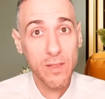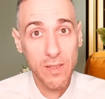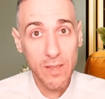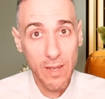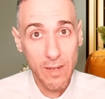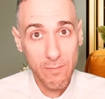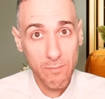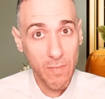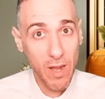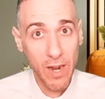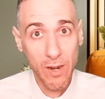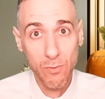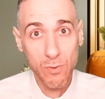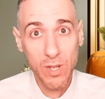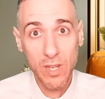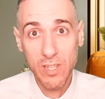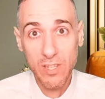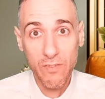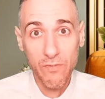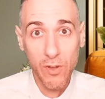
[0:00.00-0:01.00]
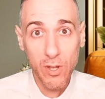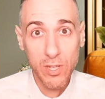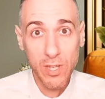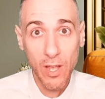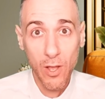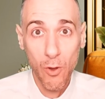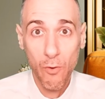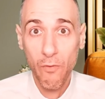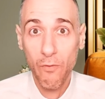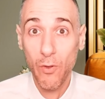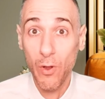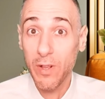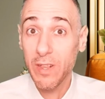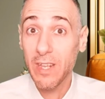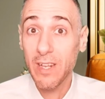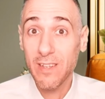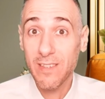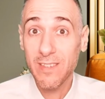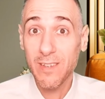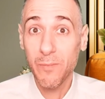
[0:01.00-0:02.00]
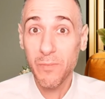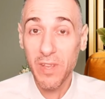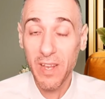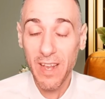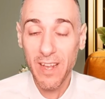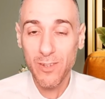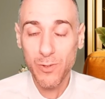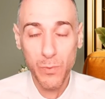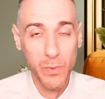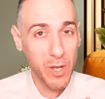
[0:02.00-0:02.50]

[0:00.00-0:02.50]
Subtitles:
that I don't think it's a volatile overview. I think it's something else.